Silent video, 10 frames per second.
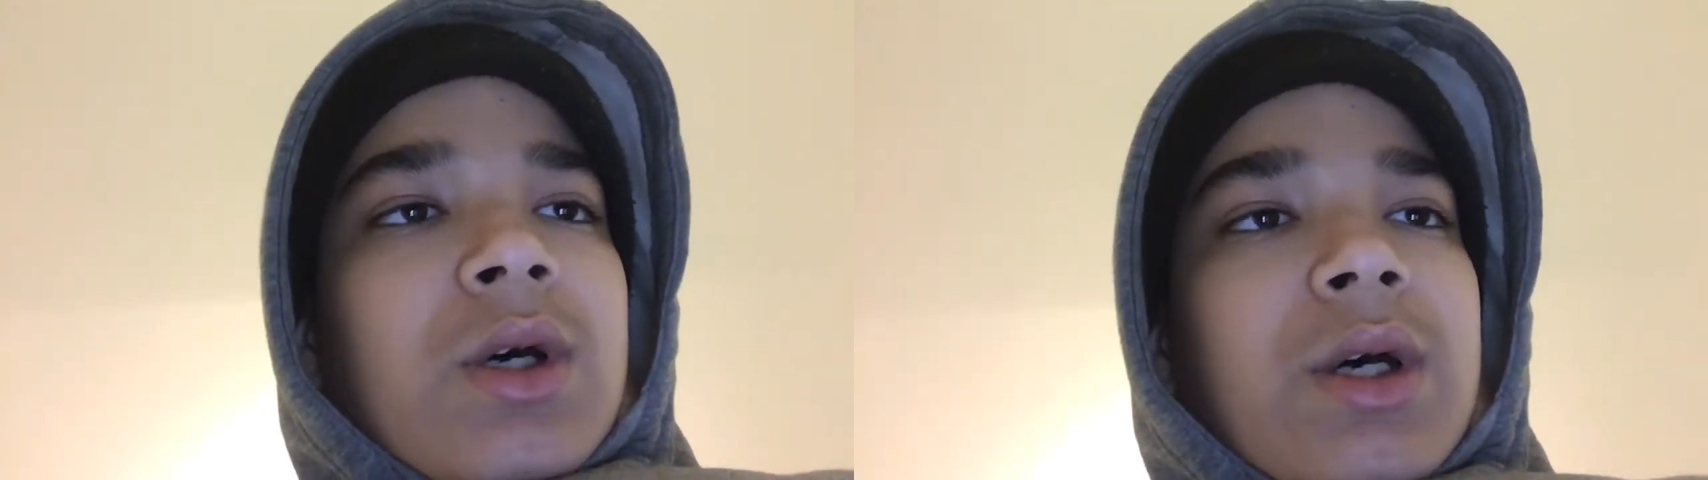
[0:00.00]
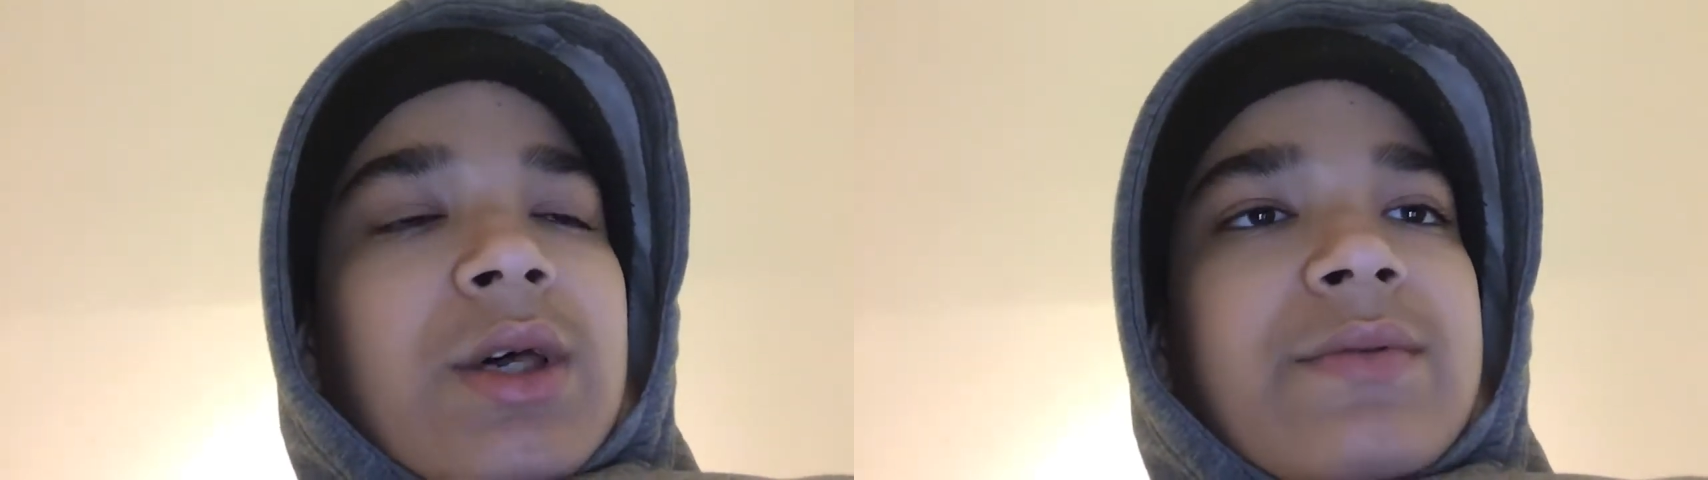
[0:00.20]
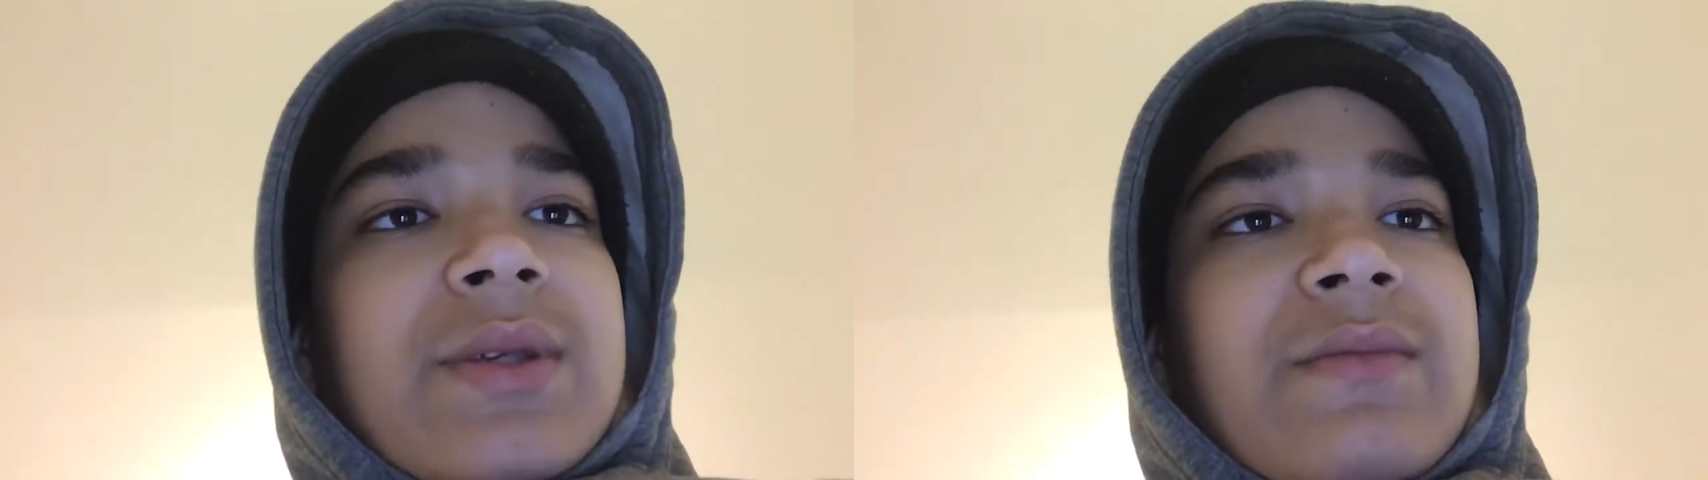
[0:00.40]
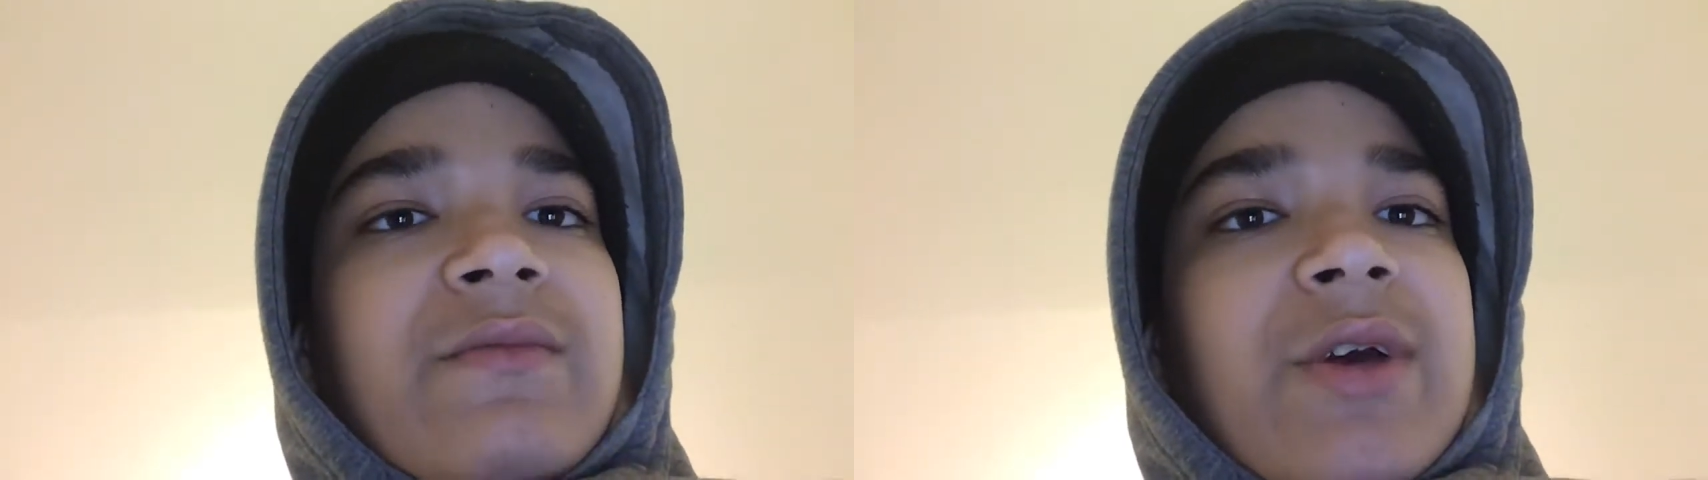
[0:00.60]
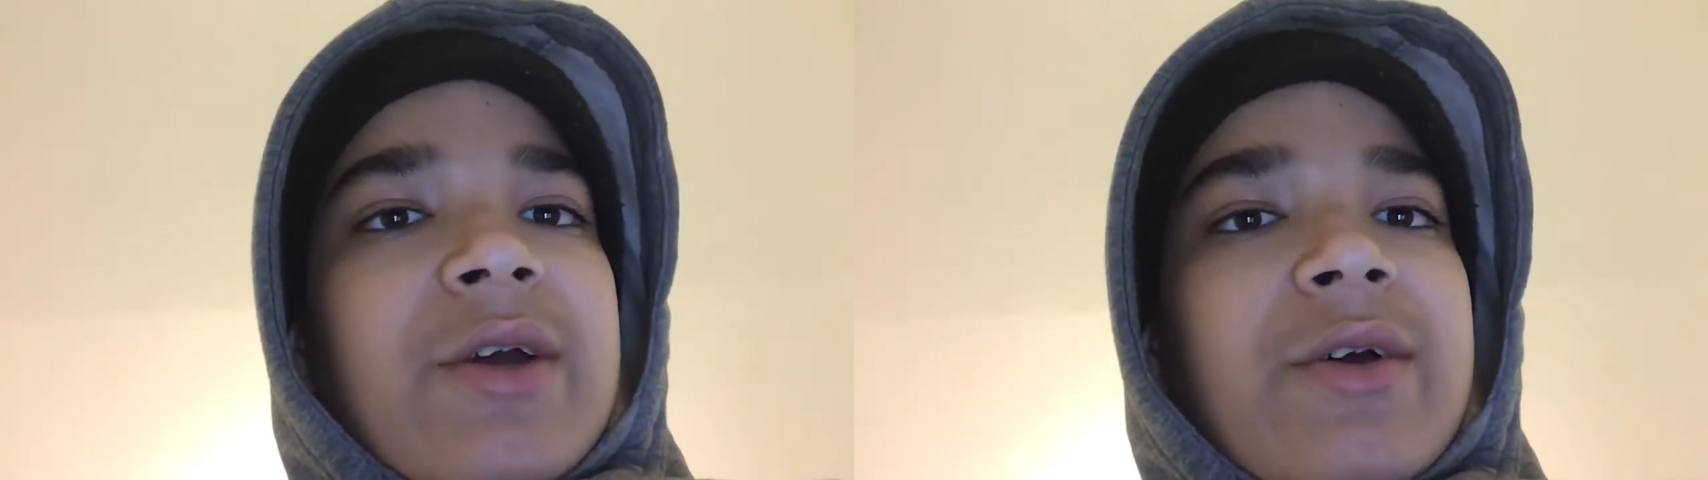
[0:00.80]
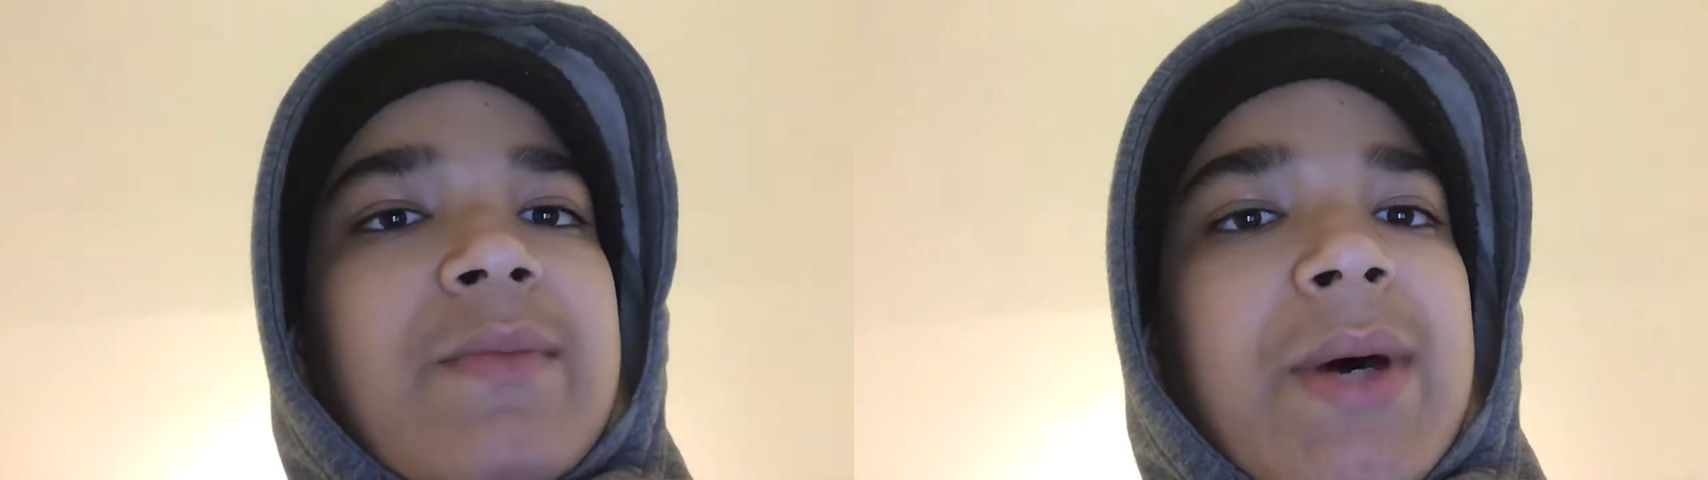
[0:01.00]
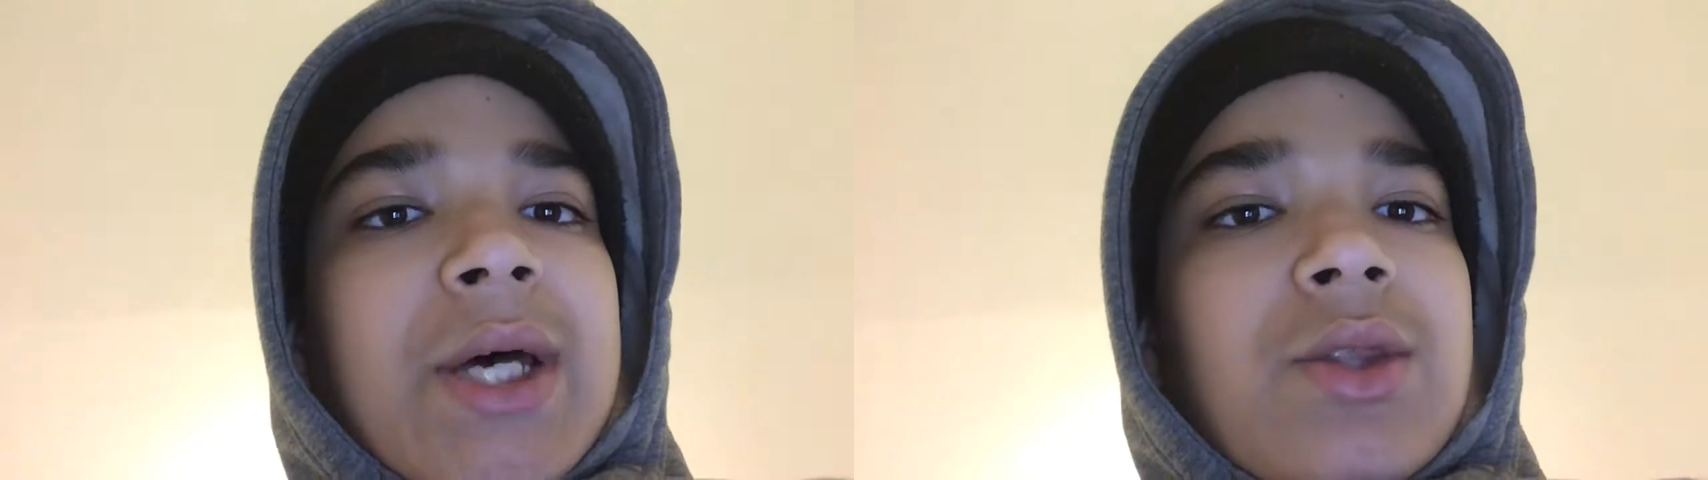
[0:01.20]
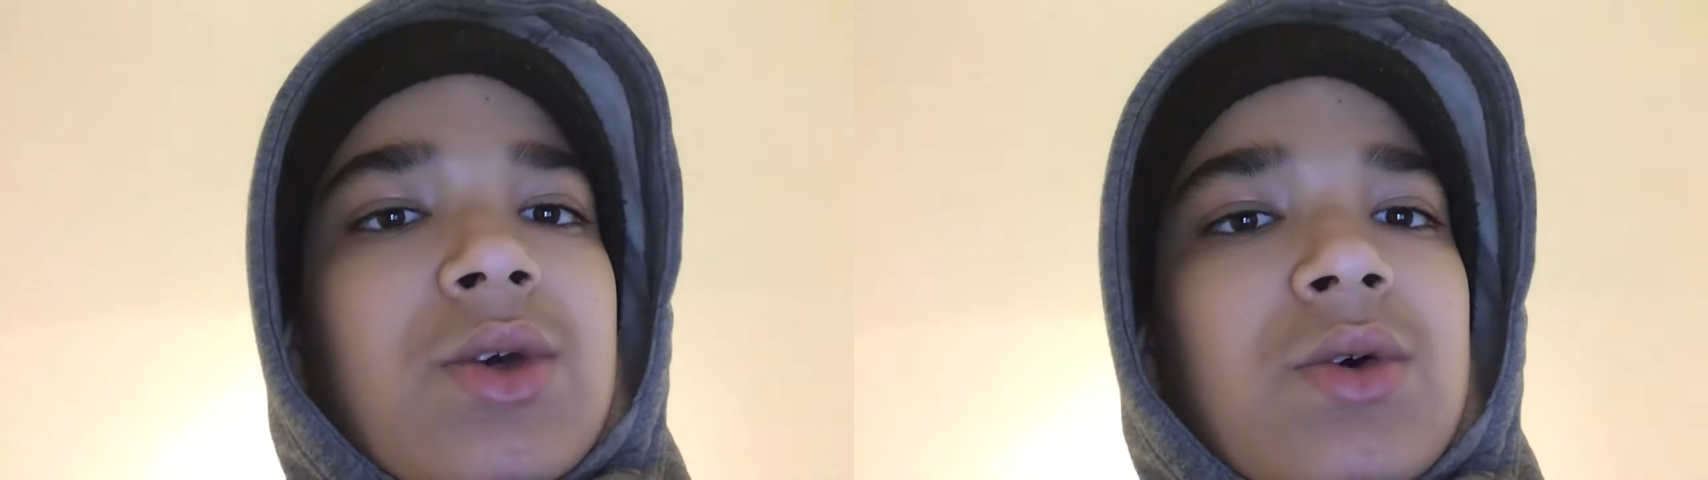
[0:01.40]
I have some very bad
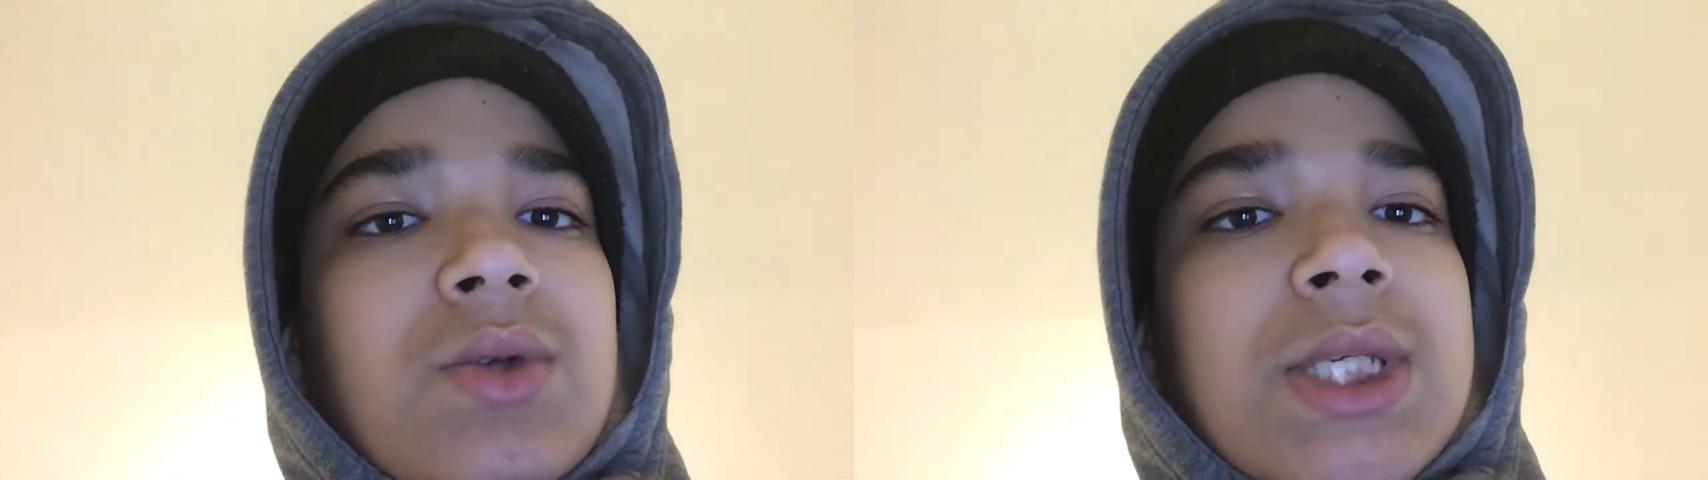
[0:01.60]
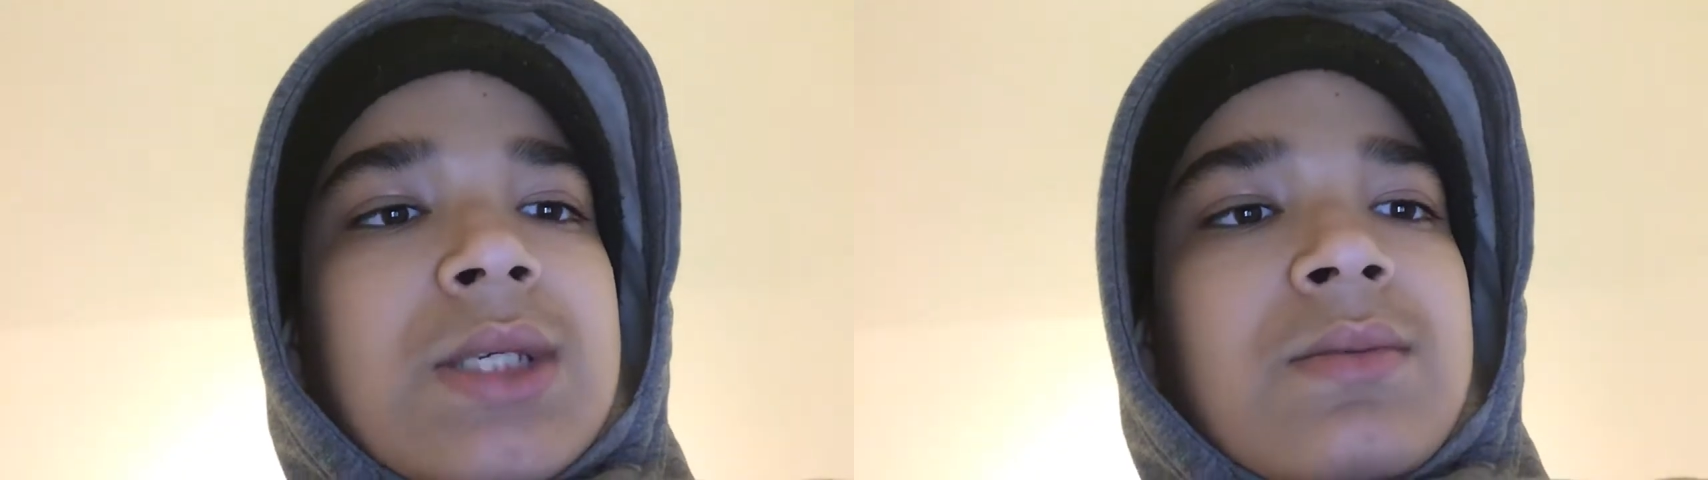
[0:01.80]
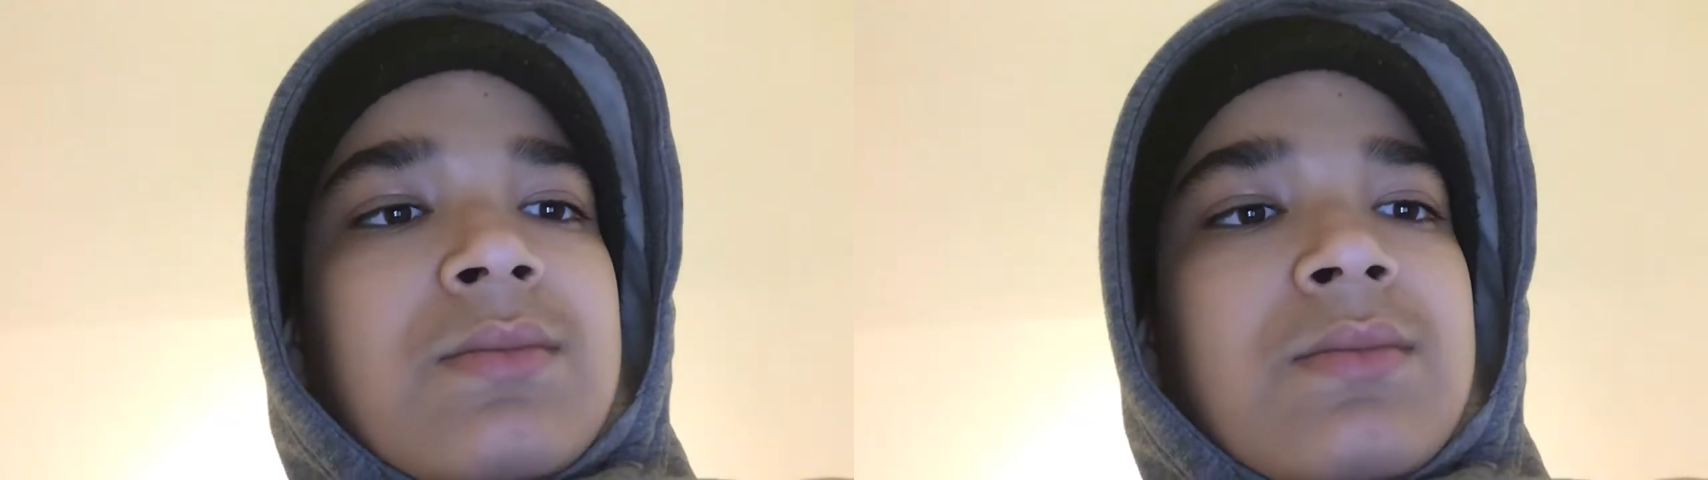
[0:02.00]
news.